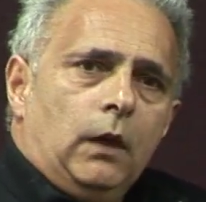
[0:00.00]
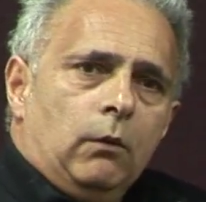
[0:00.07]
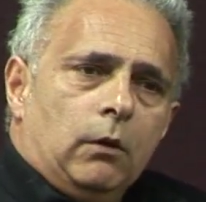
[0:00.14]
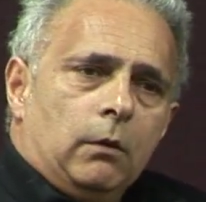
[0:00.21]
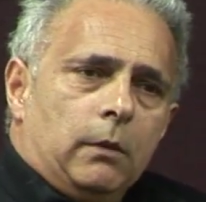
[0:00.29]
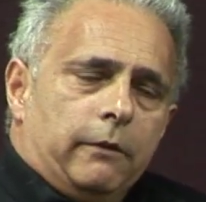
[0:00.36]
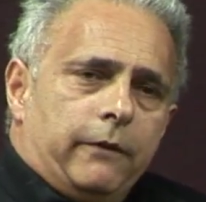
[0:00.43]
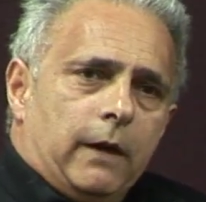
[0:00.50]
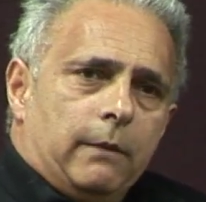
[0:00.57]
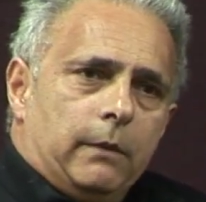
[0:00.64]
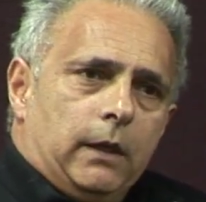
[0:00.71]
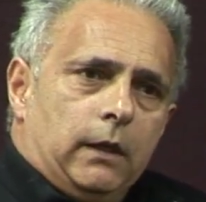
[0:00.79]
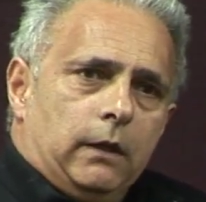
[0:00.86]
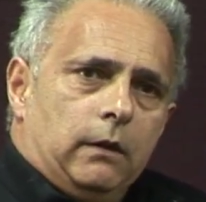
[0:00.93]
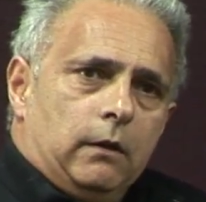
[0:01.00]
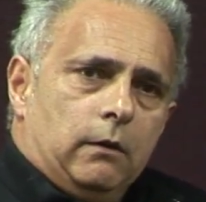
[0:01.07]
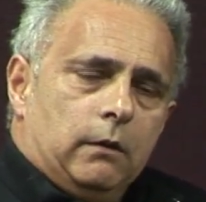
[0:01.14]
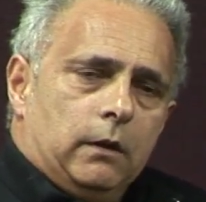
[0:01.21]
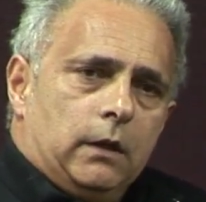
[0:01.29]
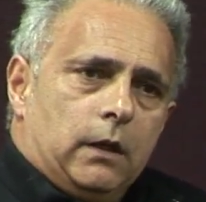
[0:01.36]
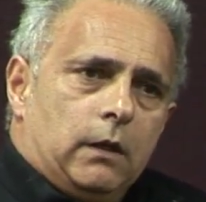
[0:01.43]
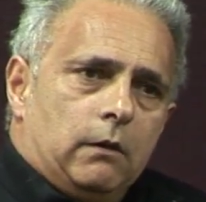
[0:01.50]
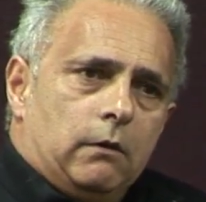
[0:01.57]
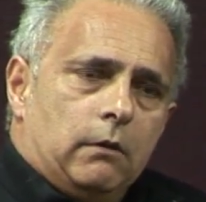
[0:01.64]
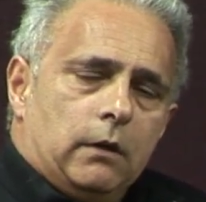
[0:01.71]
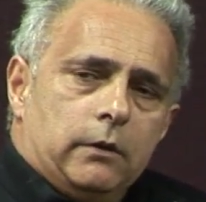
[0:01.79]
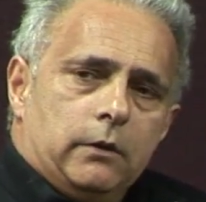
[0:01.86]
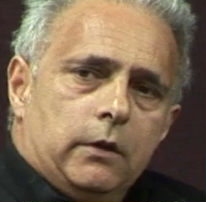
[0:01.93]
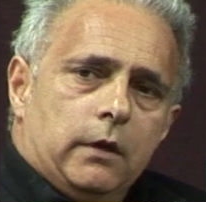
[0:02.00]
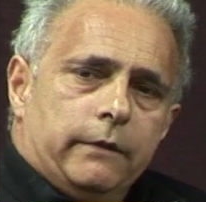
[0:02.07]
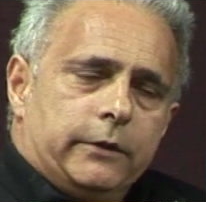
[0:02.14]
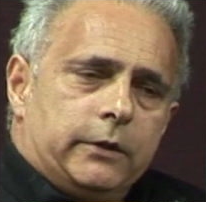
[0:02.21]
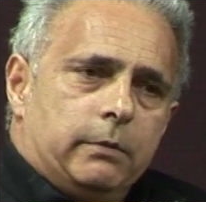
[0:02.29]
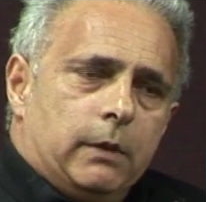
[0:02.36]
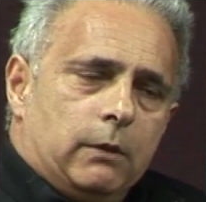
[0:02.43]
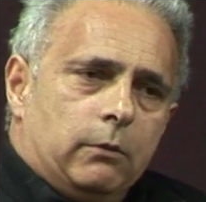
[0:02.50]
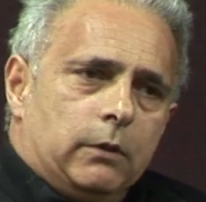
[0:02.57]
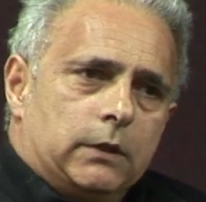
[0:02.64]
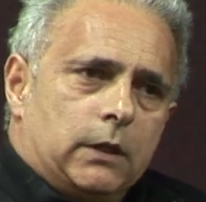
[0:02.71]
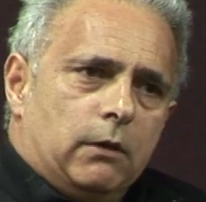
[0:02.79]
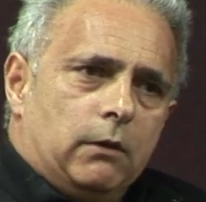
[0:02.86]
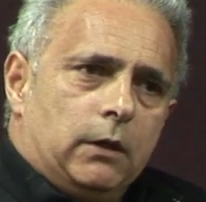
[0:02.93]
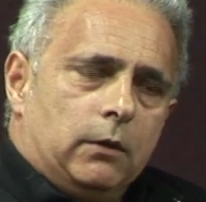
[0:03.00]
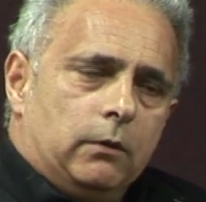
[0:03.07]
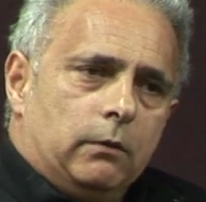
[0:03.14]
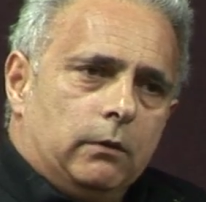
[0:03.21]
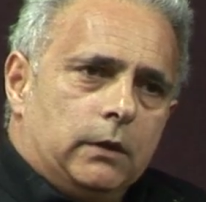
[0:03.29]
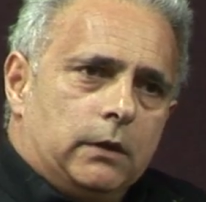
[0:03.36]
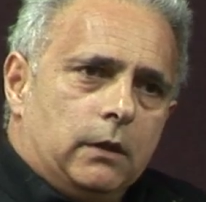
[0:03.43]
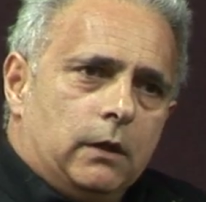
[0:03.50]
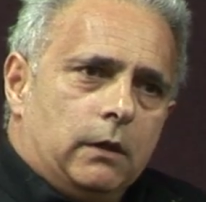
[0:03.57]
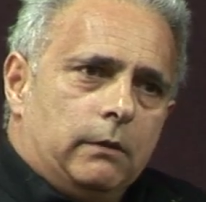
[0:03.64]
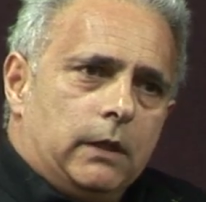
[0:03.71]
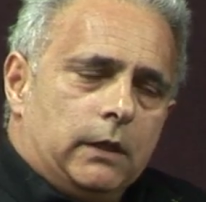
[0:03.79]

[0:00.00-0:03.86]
Well, my family who are there are rather nervous about what's going on all the time.